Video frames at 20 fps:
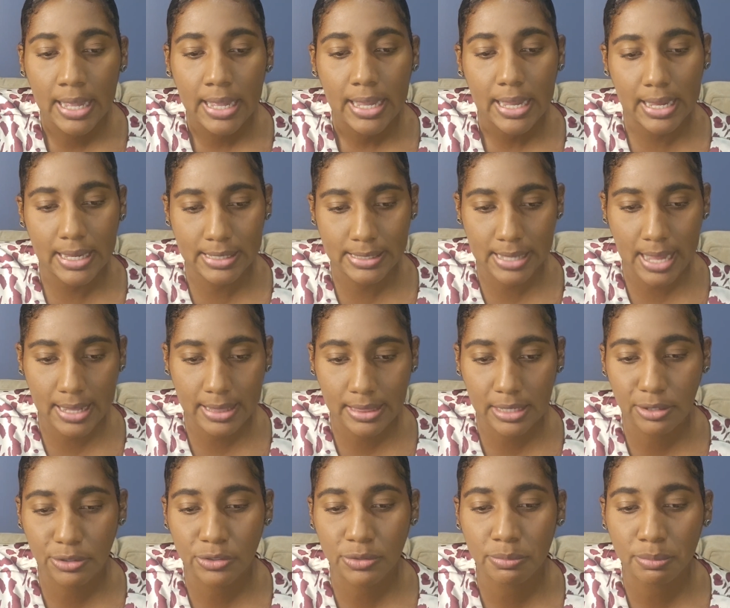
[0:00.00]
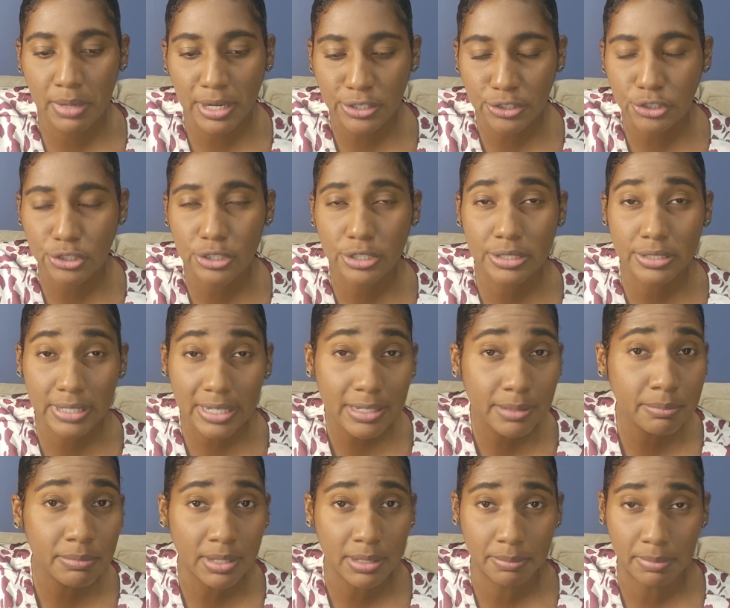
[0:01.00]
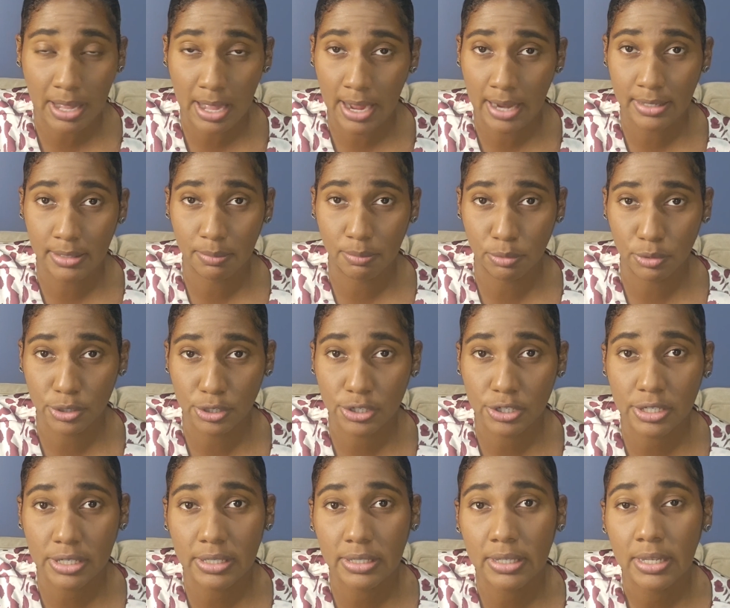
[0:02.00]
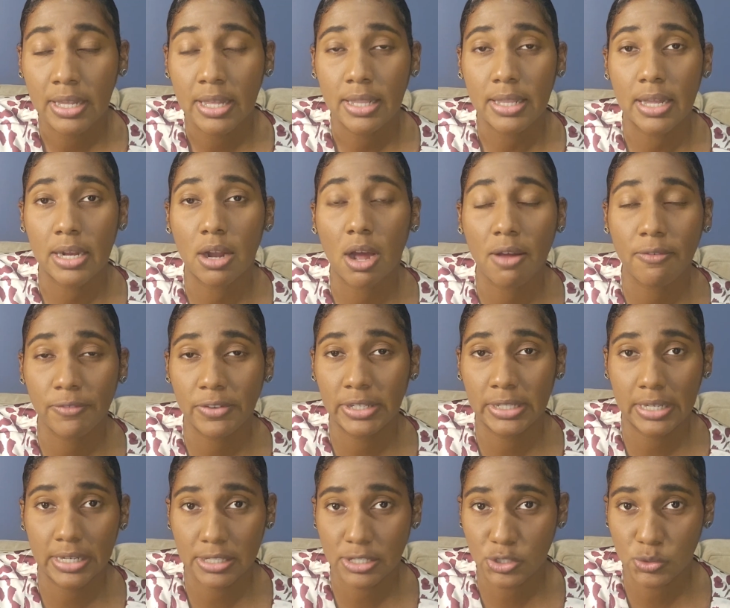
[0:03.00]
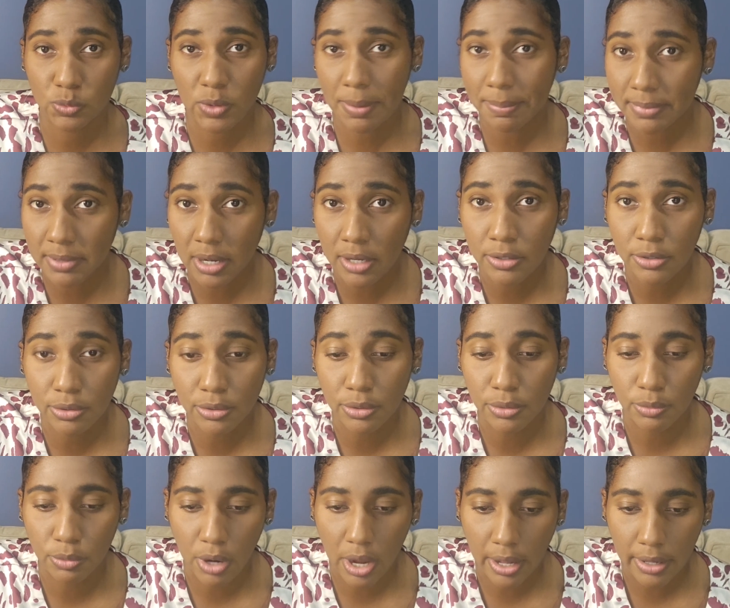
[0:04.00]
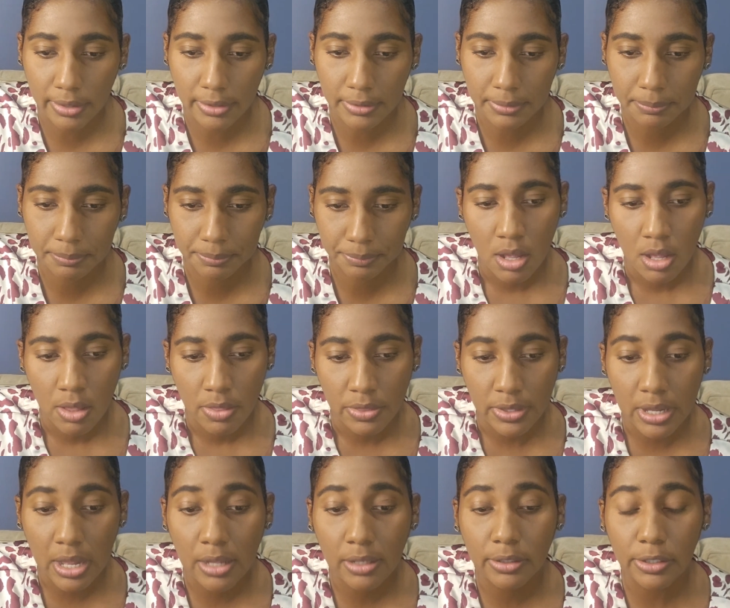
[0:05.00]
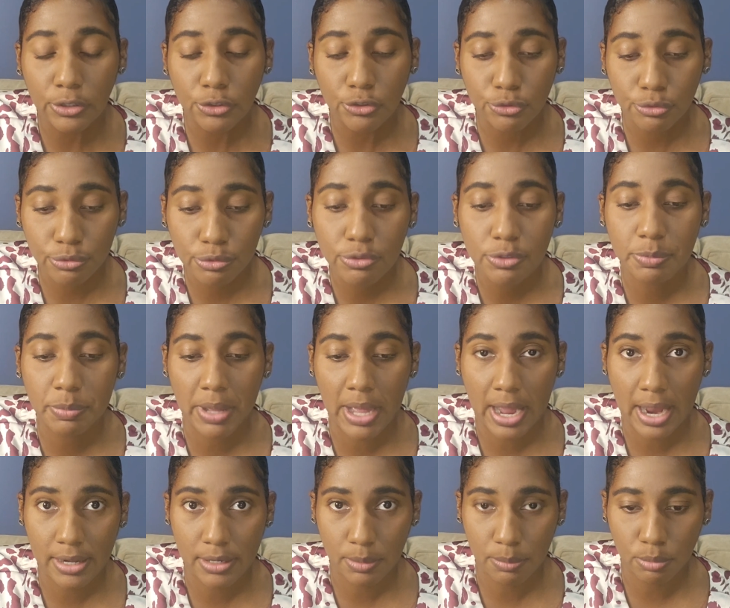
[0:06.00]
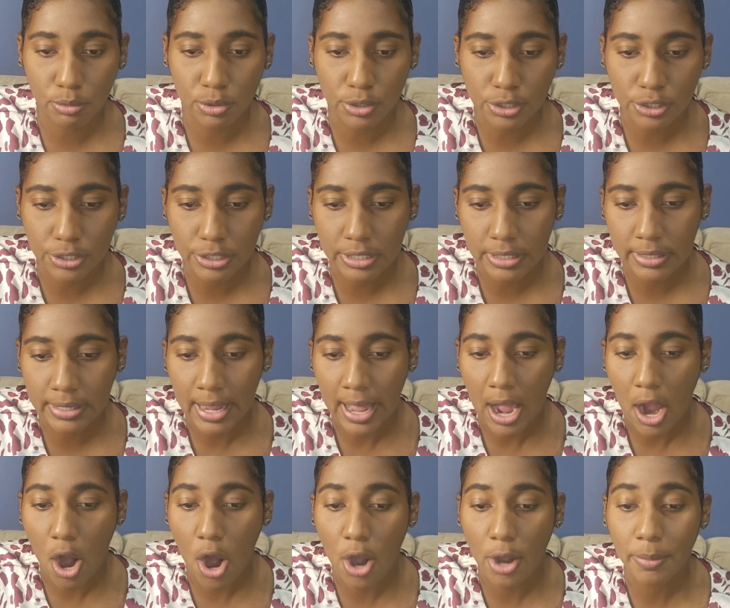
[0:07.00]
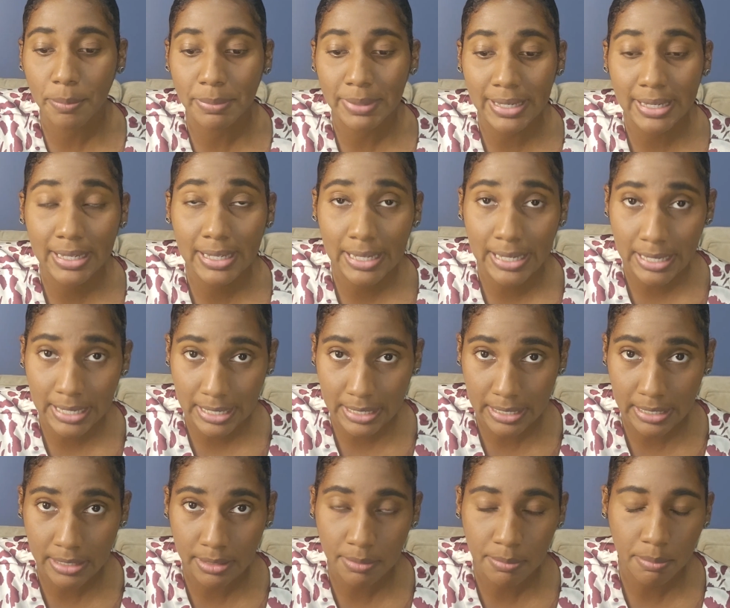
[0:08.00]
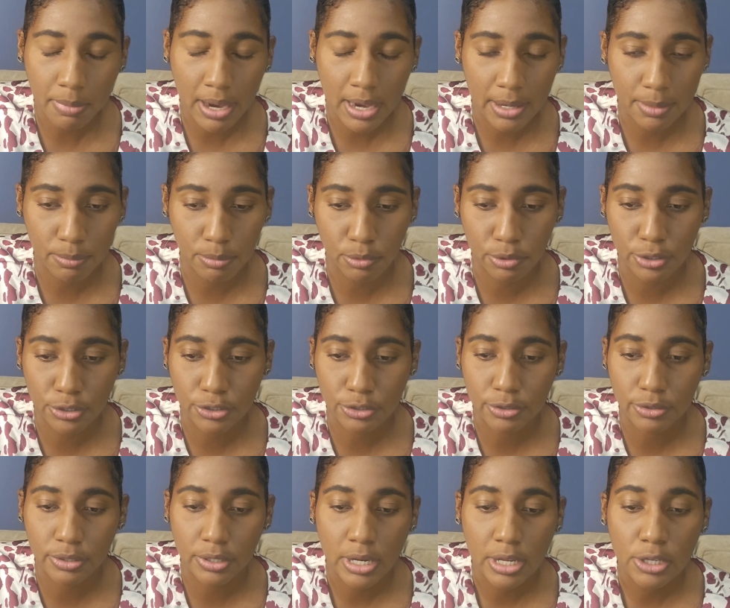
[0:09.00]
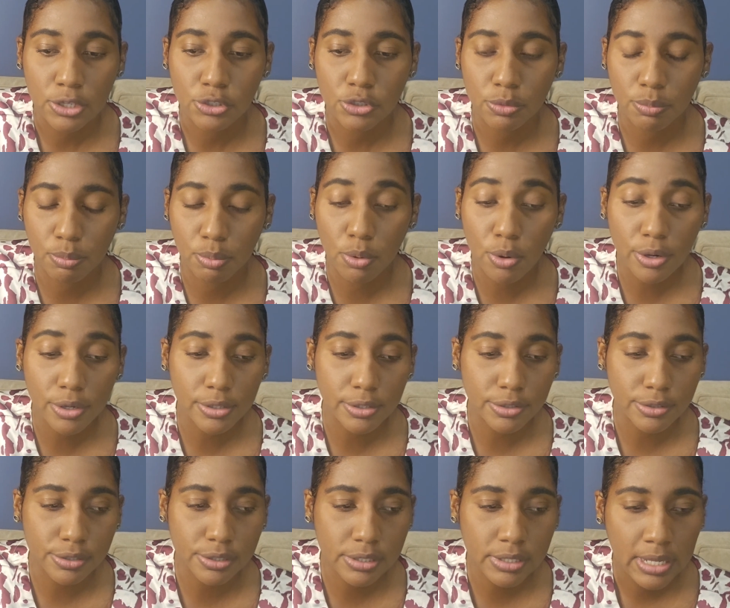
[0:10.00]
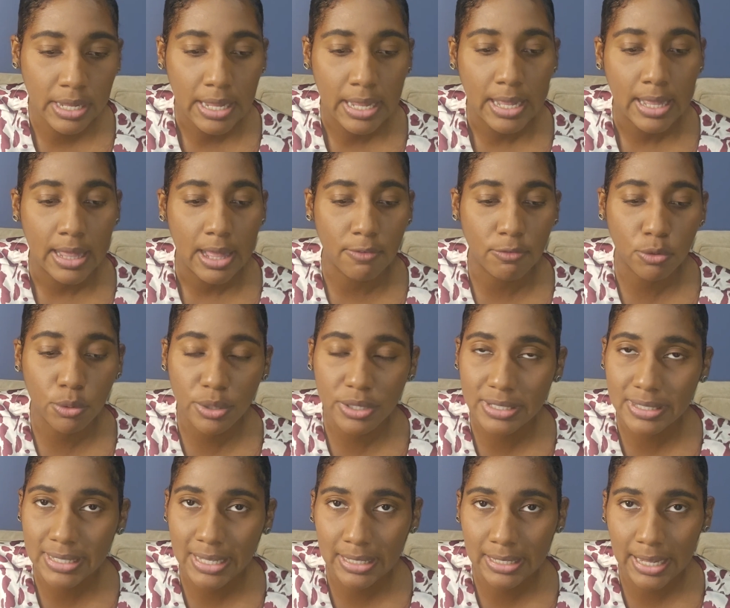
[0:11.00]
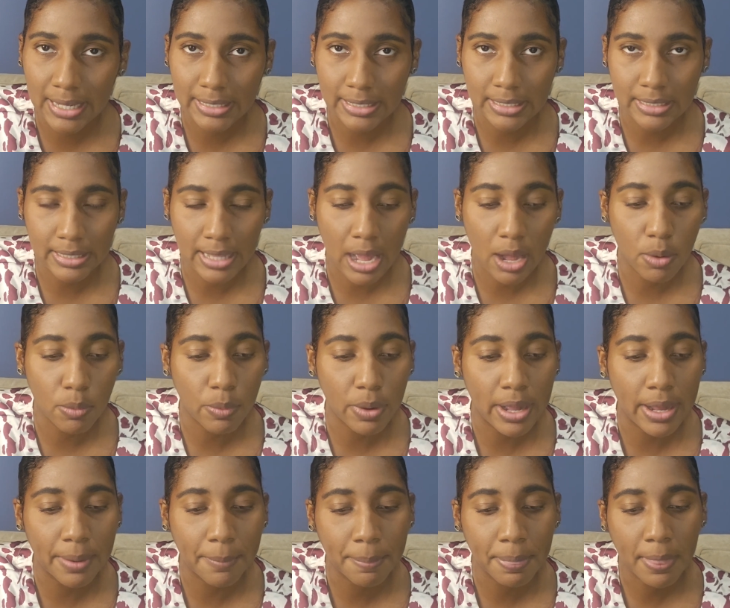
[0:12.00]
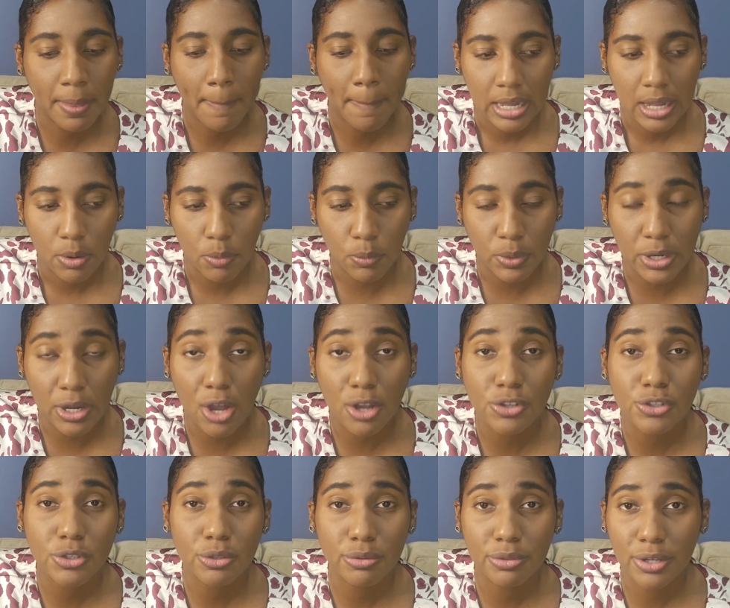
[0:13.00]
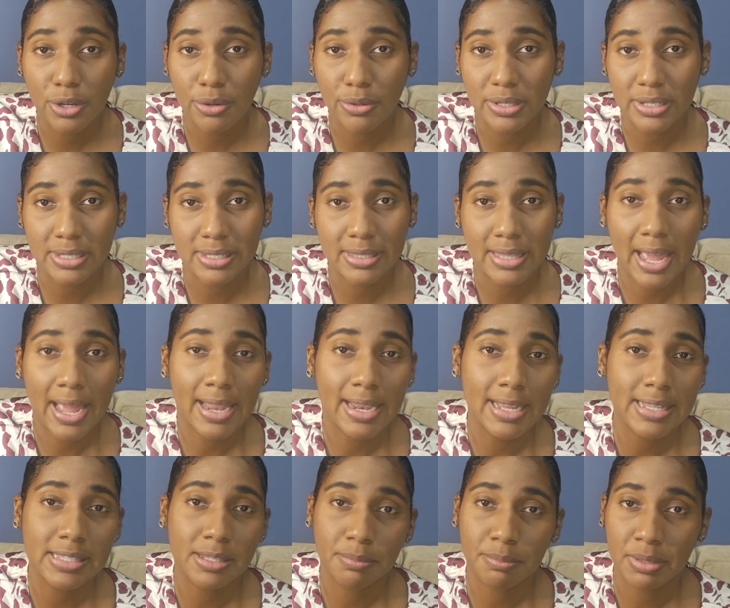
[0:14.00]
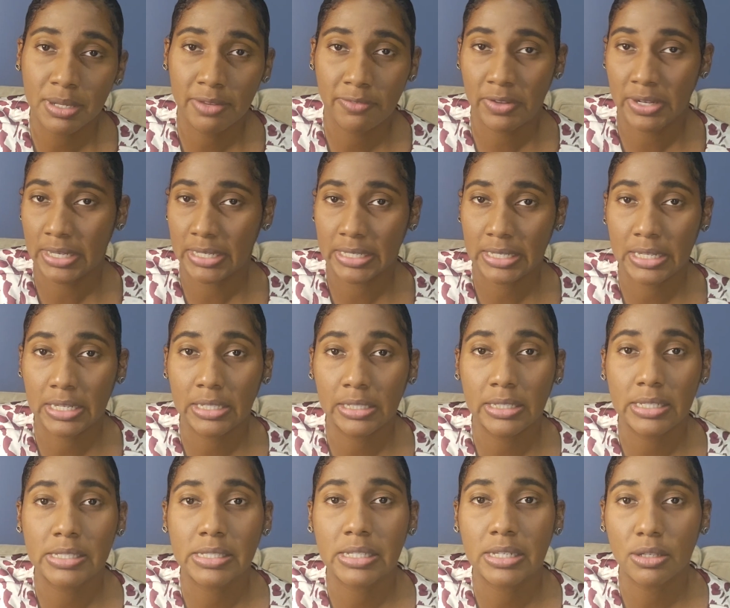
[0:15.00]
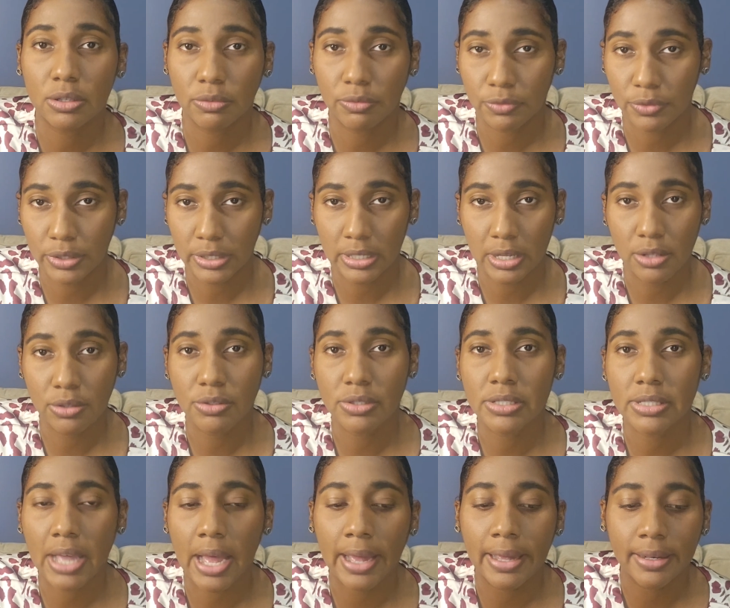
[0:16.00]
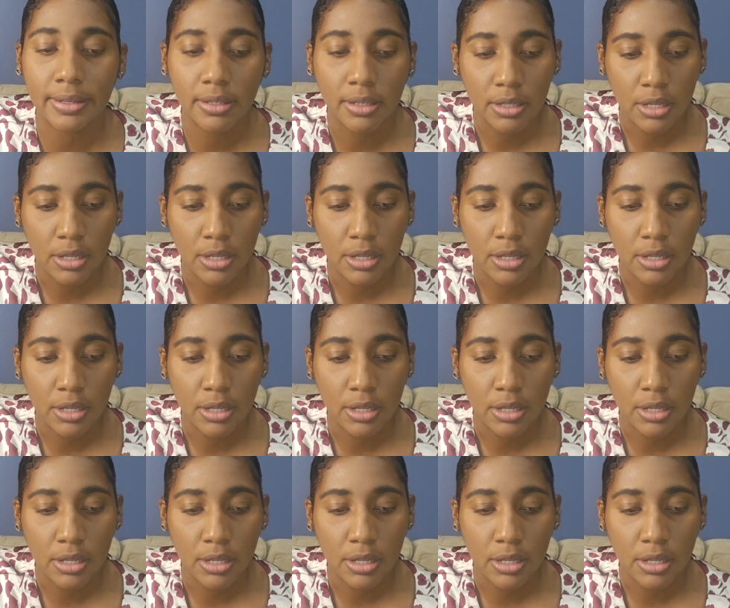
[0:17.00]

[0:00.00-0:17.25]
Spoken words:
is that there's much stigma behind abortion that often gets swept under the rug. The ugly truths behind abortion are being hidden by abortion supporters. Of course, they like it that way. We also notice that it's a bit of an Achilles heel for the other side.